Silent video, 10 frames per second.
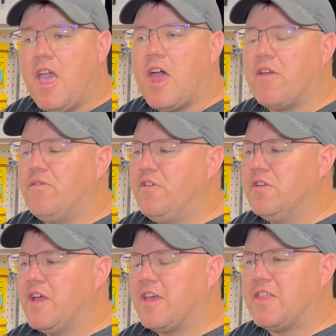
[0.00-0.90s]
And I
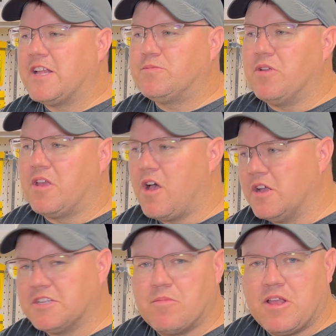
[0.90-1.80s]
feel like that's been
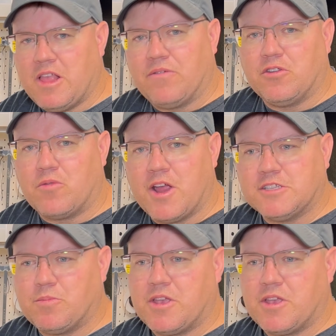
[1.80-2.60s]
causing my left and rights,